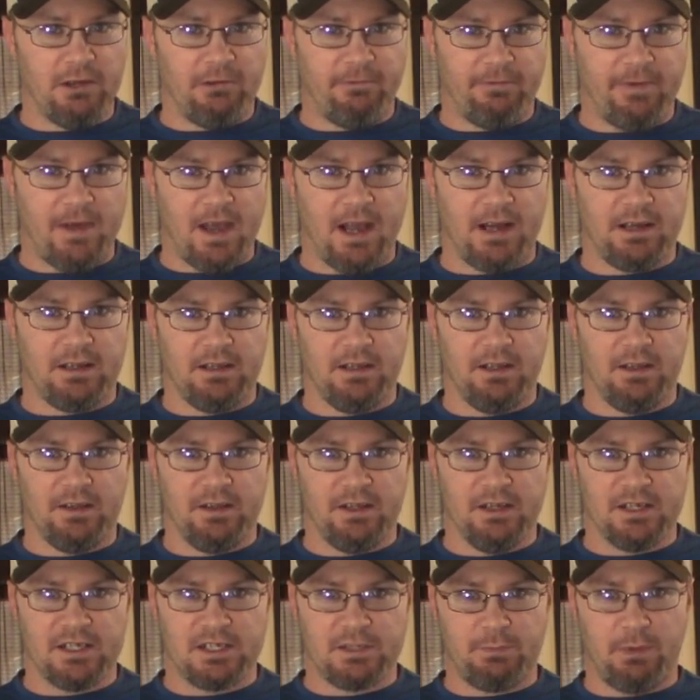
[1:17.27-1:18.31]
affect
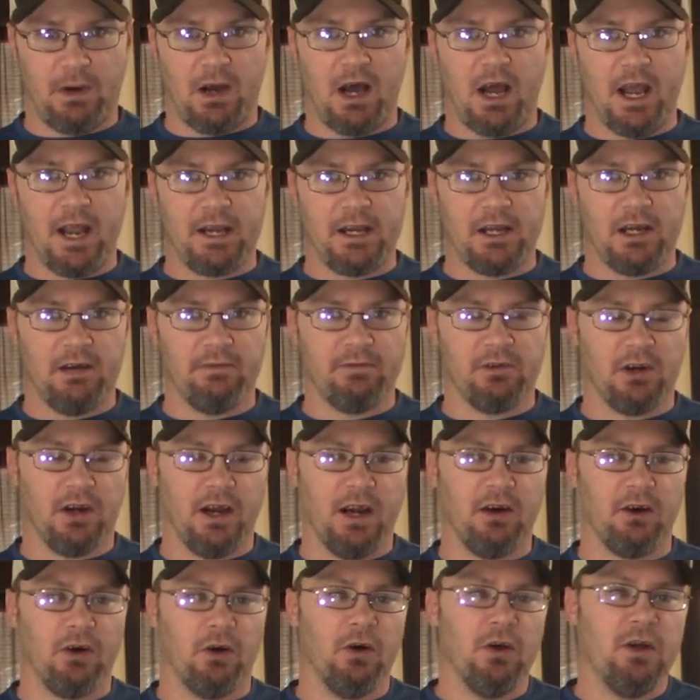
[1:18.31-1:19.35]
the spine of your
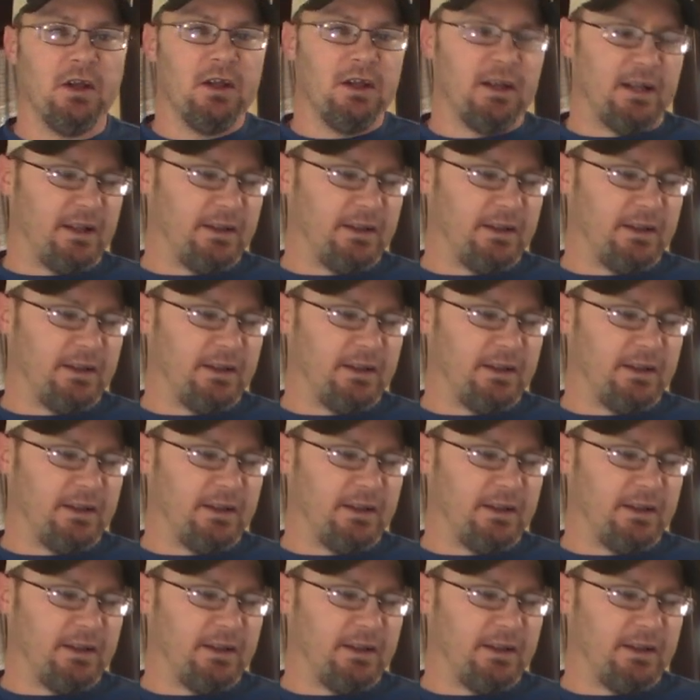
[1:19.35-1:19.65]
arrow.